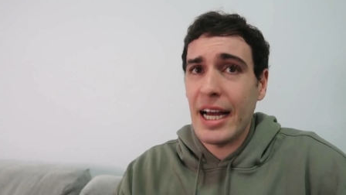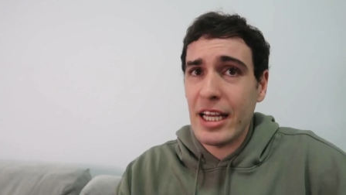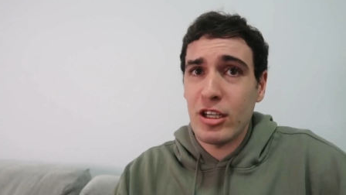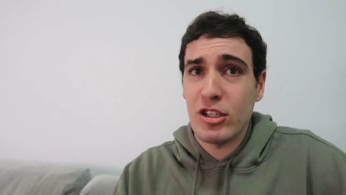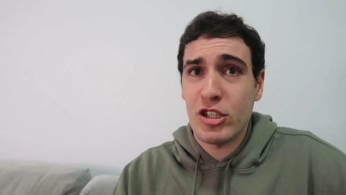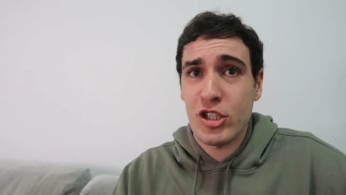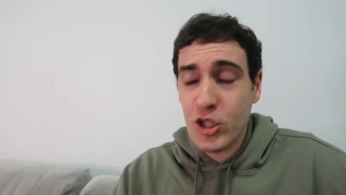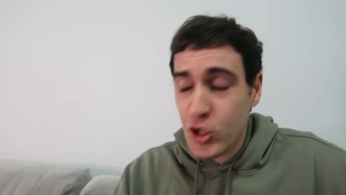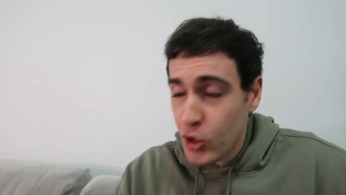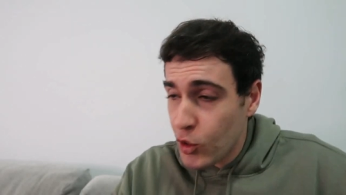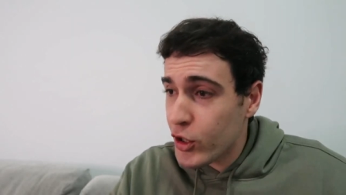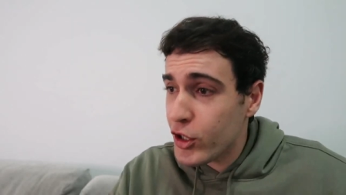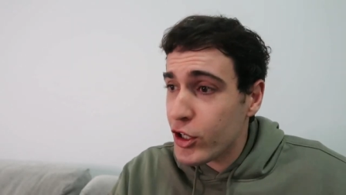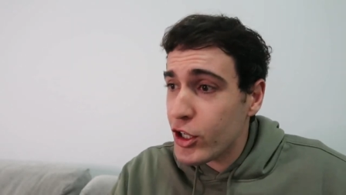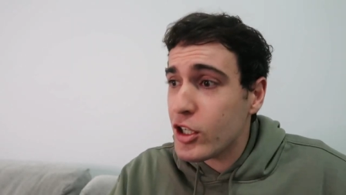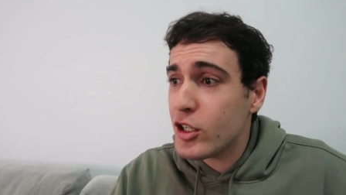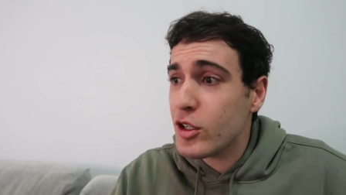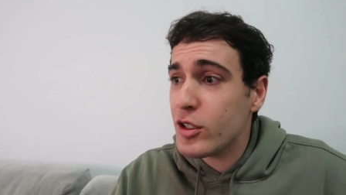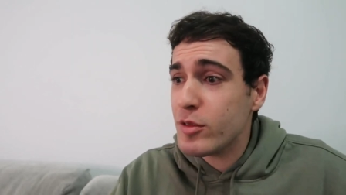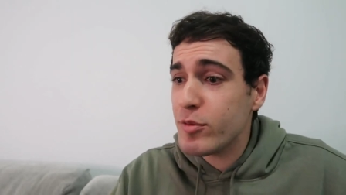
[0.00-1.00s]
Are you sure
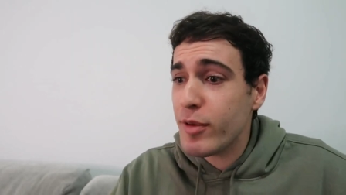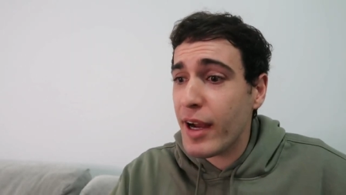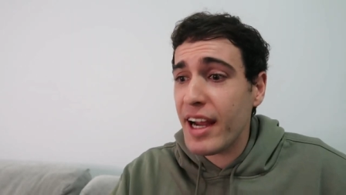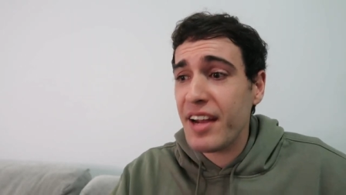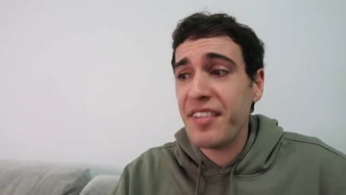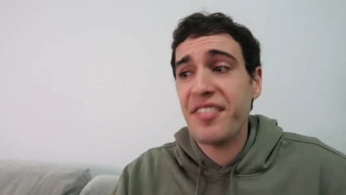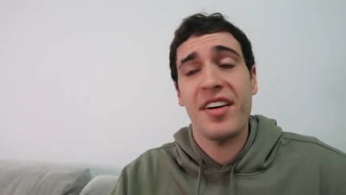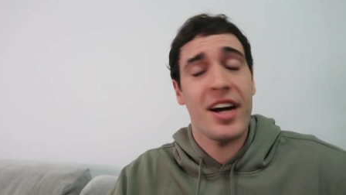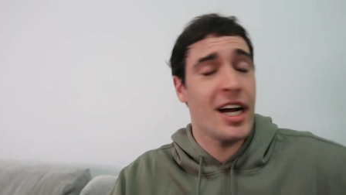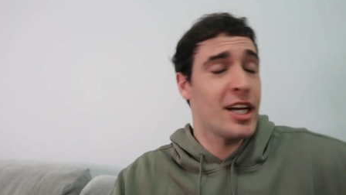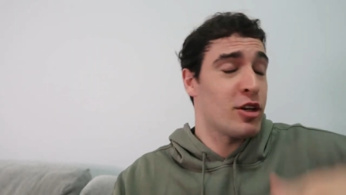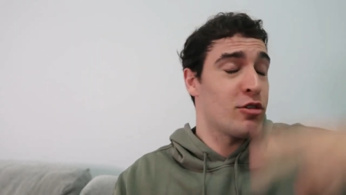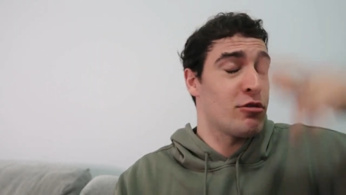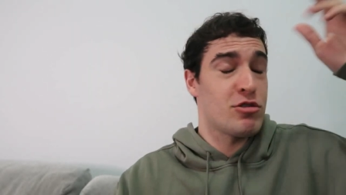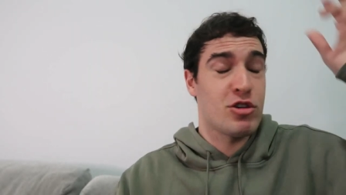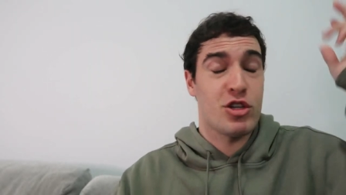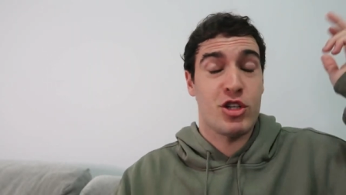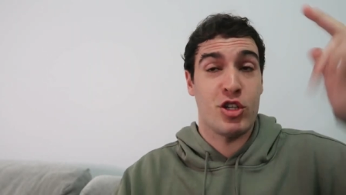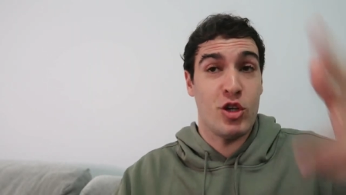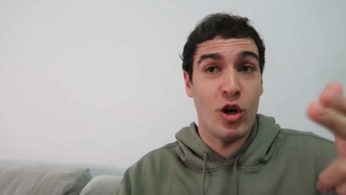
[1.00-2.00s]
you're good, Rafe? Are you
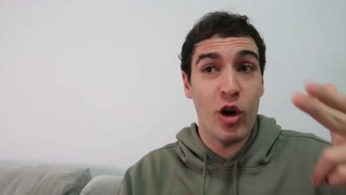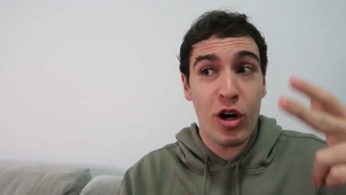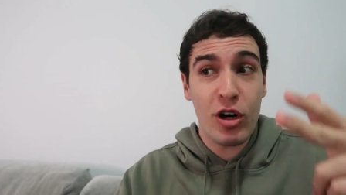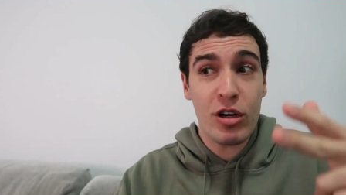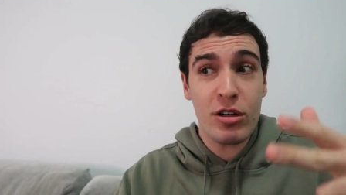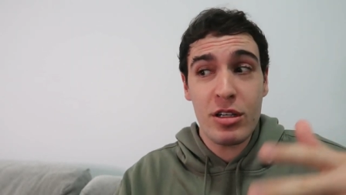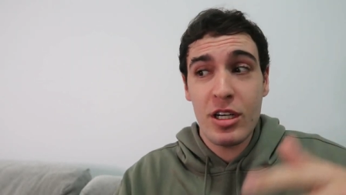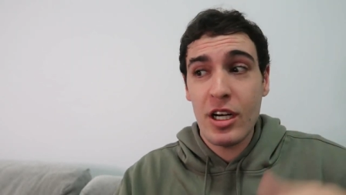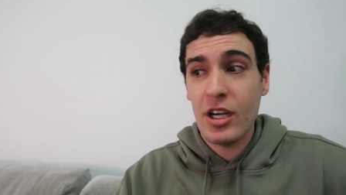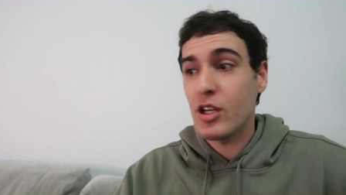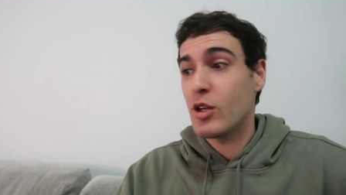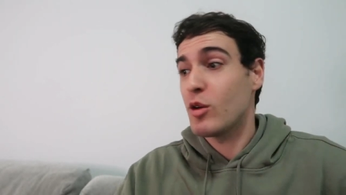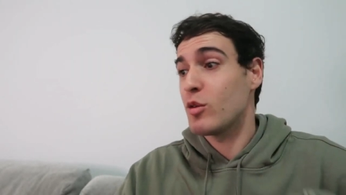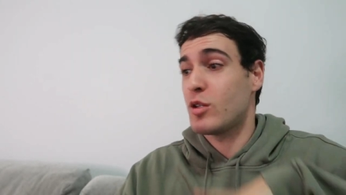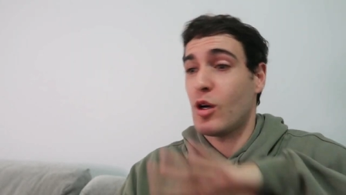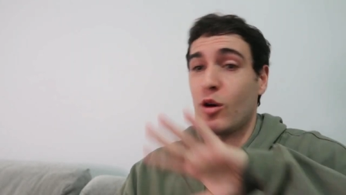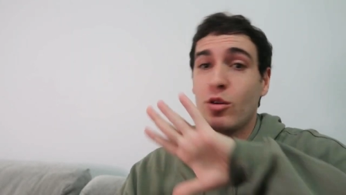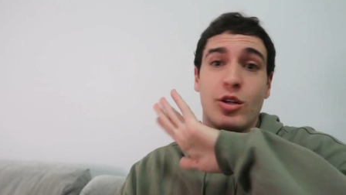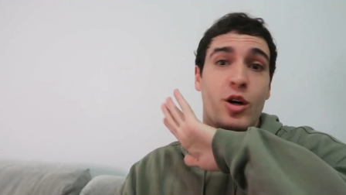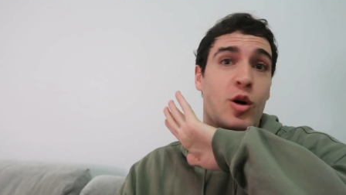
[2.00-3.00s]
sure? You
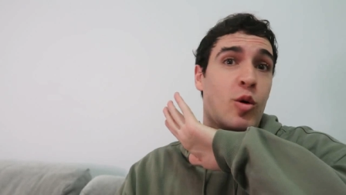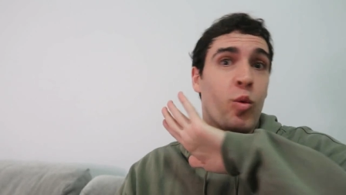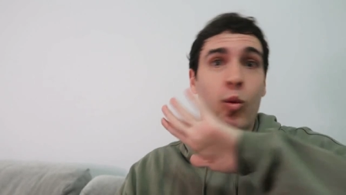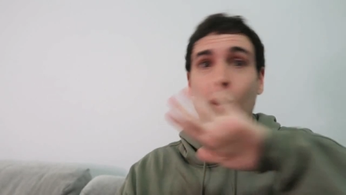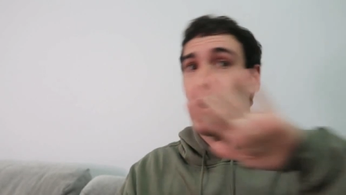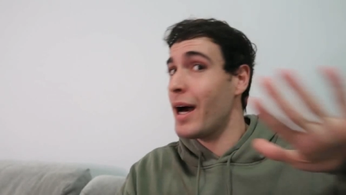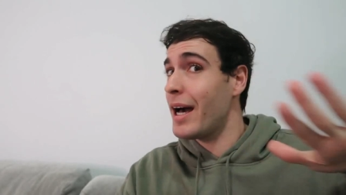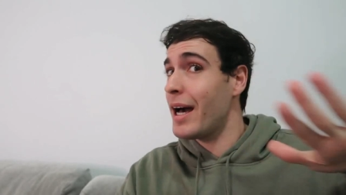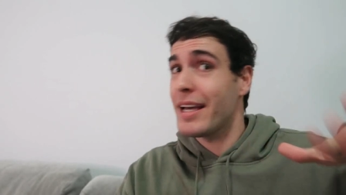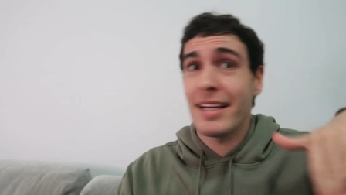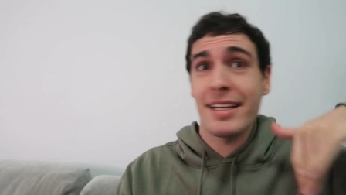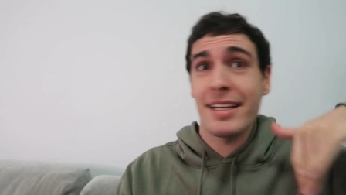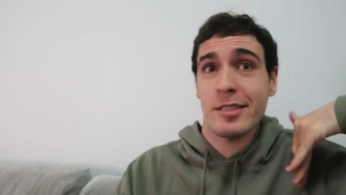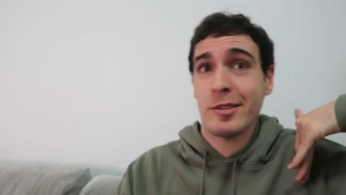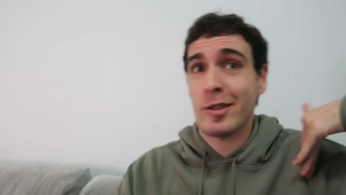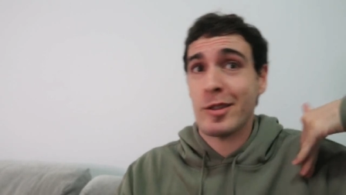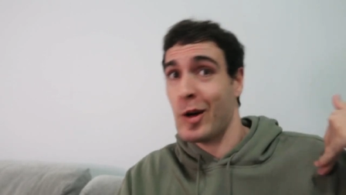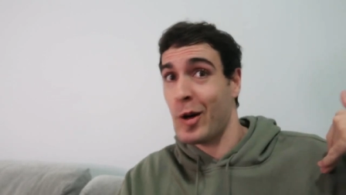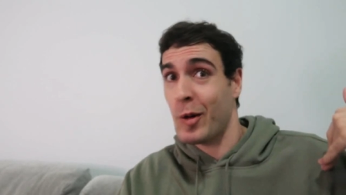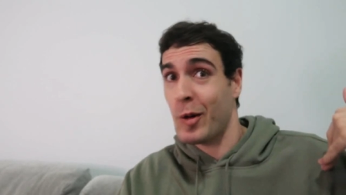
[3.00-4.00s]
don't know what is
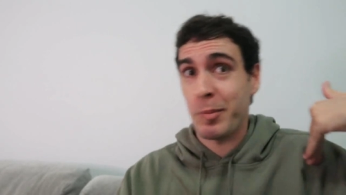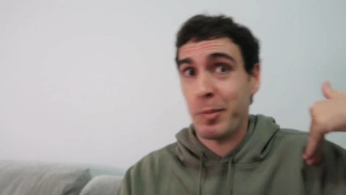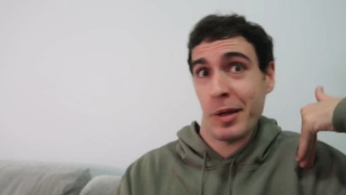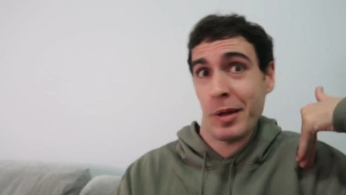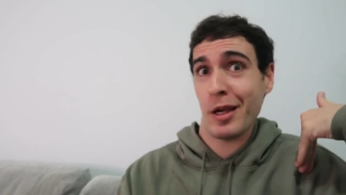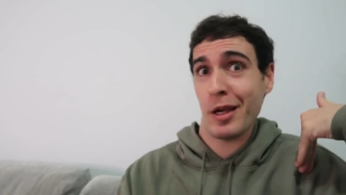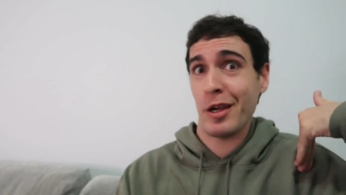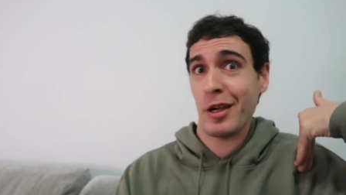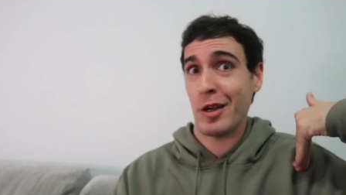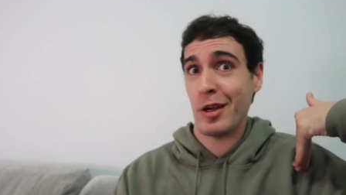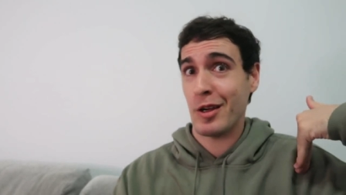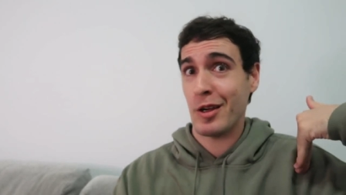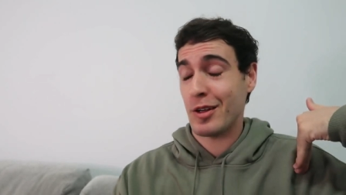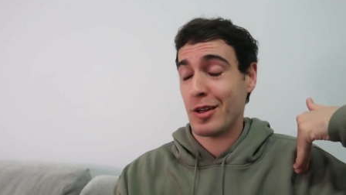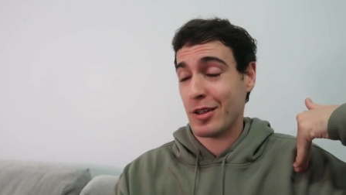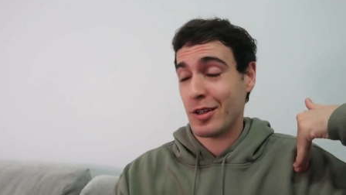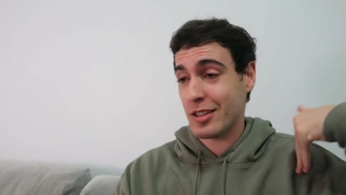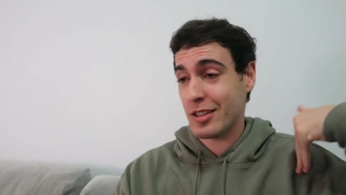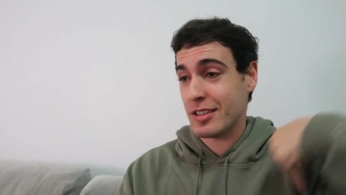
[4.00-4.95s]
coming.